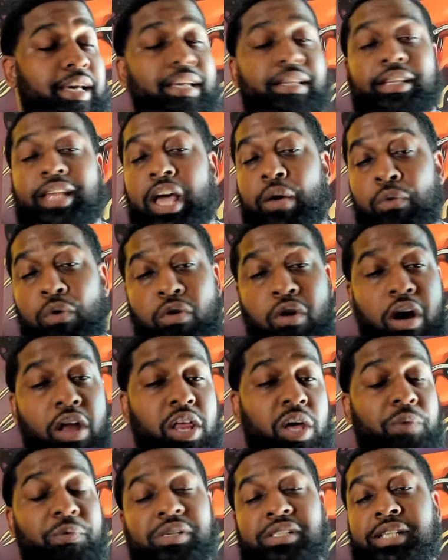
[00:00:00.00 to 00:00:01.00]
They would call
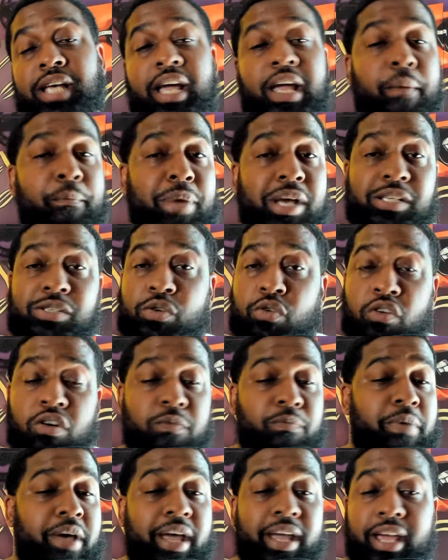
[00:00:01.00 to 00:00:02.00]
him the second-best
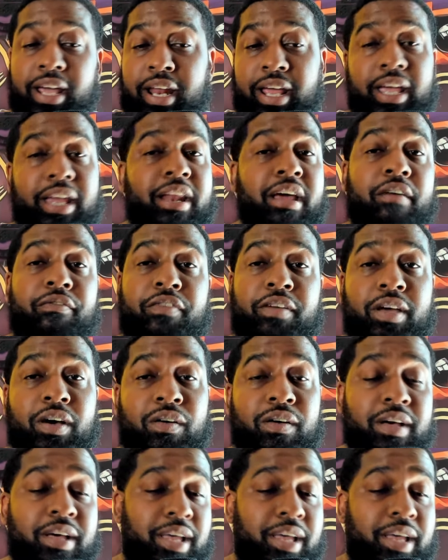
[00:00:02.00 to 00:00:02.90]
quarterback in the NFL.